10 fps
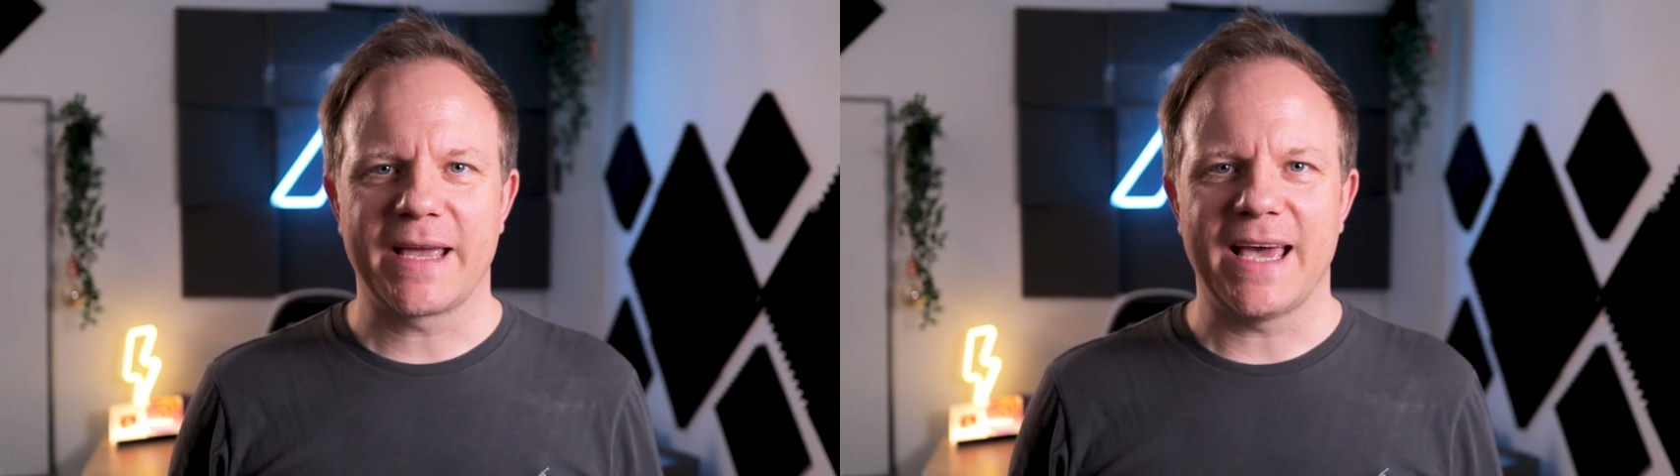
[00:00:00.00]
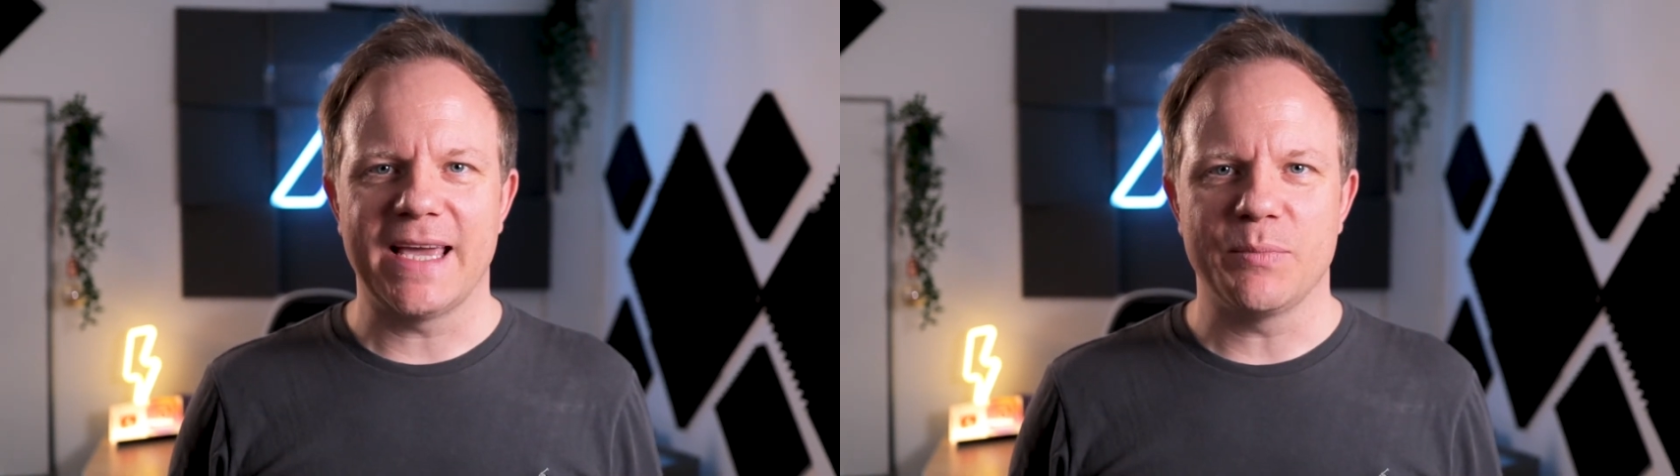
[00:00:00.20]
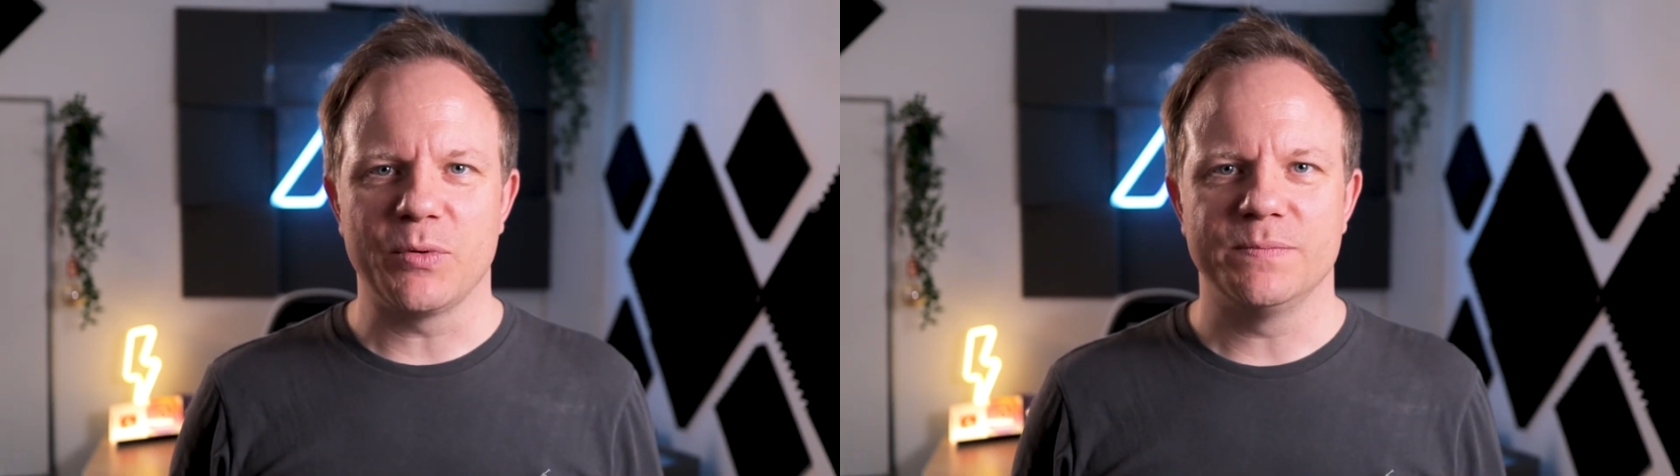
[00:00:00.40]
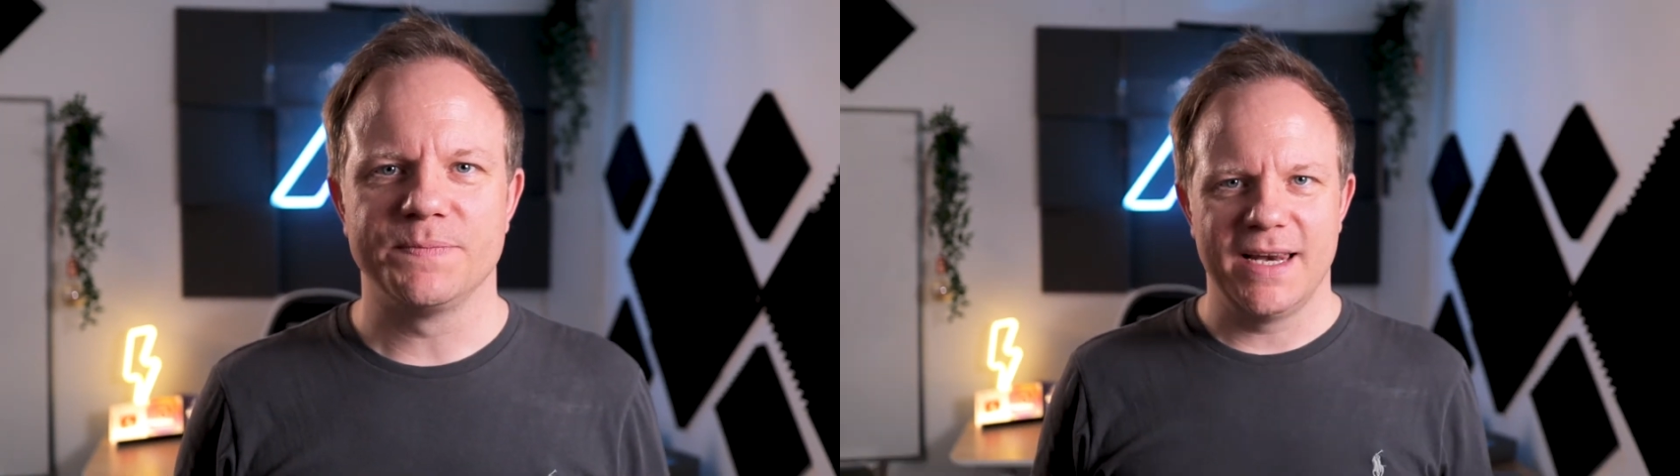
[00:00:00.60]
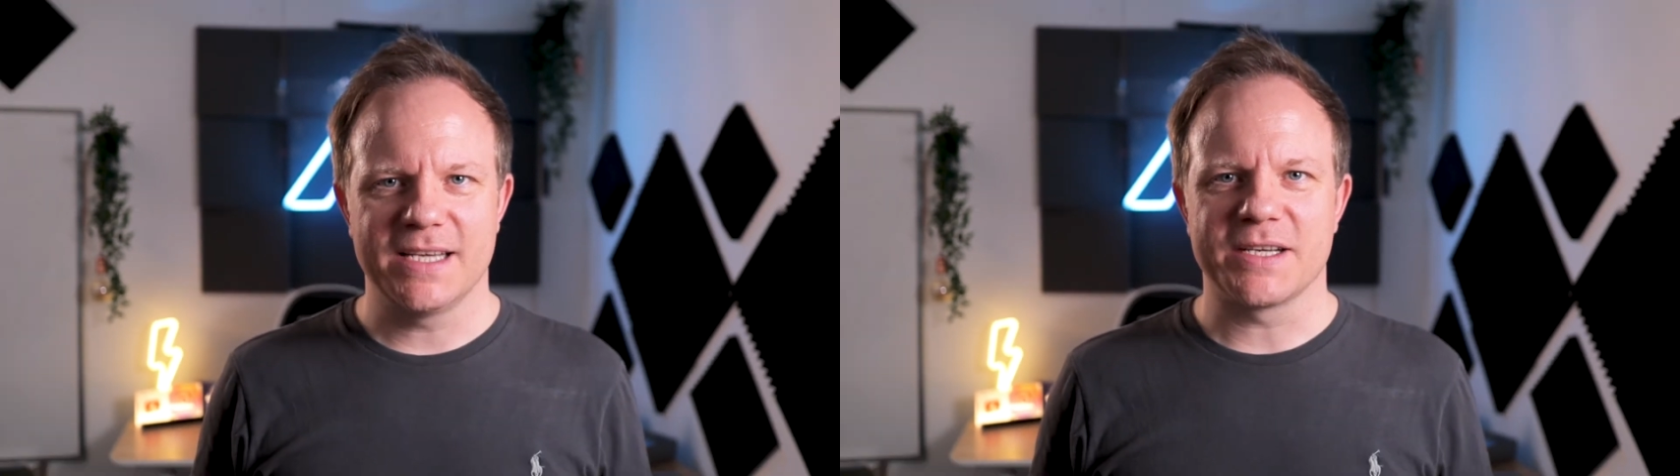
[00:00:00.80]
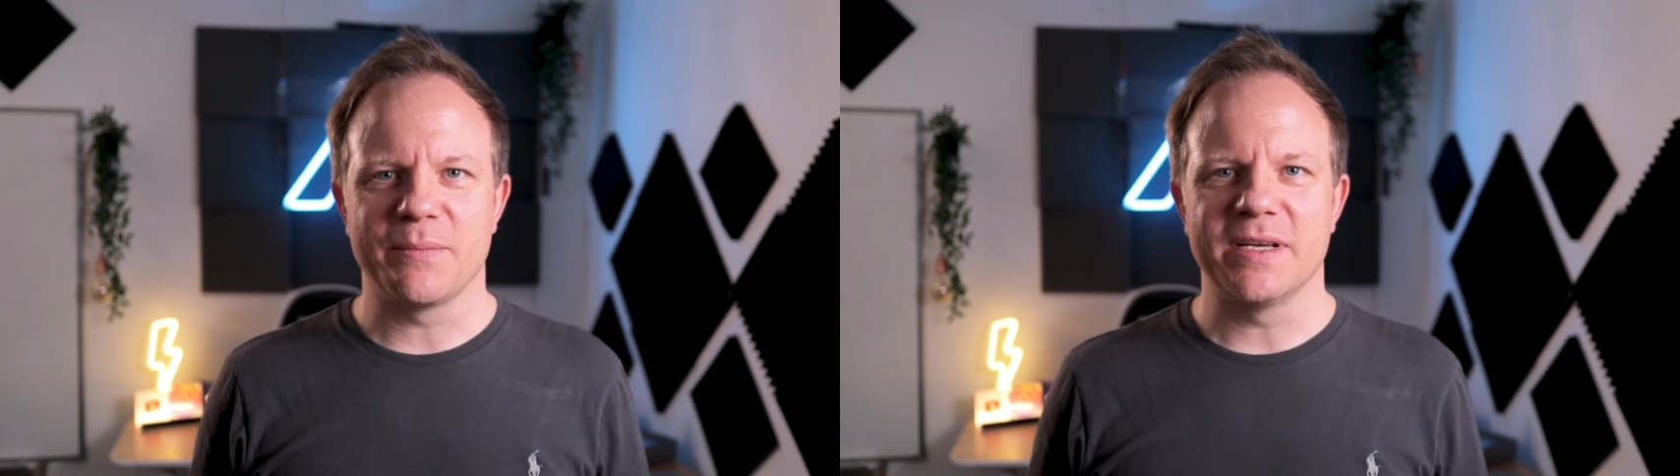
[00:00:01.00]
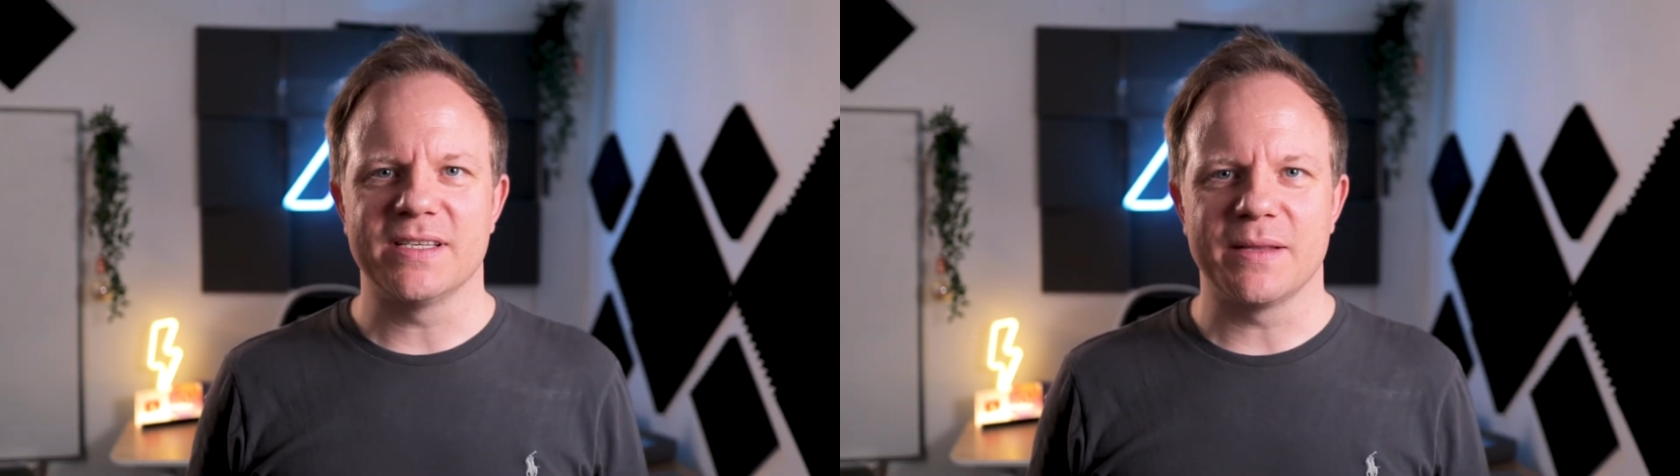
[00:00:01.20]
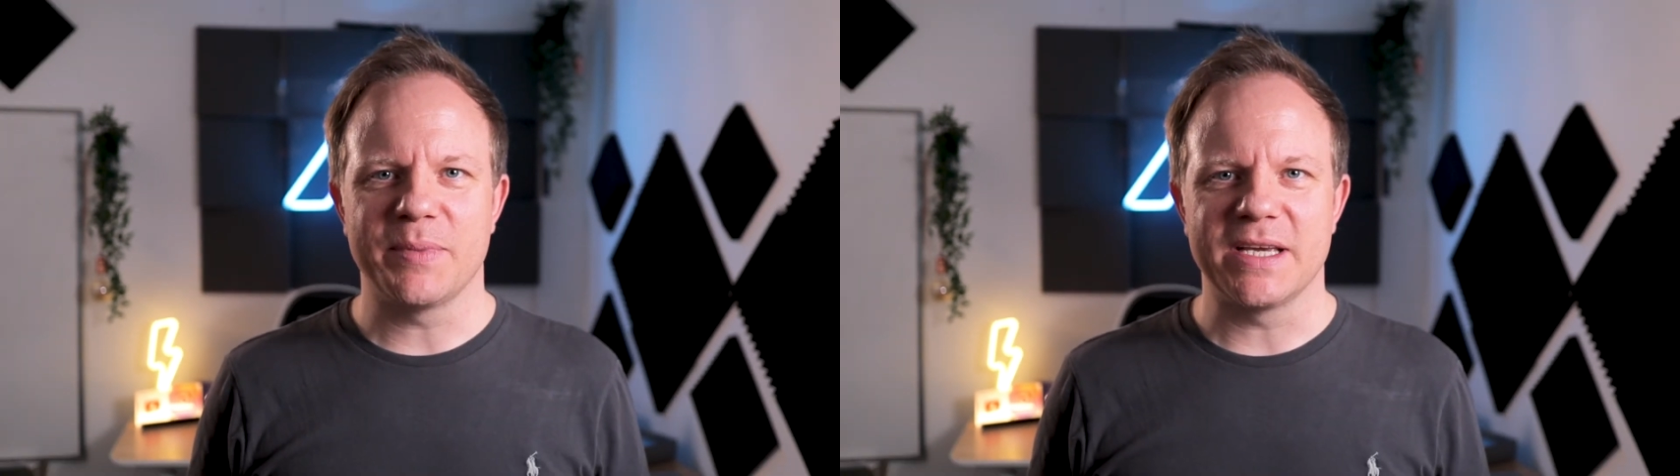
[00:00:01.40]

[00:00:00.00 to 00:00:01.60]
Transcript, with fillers: a cable. Let's jump into the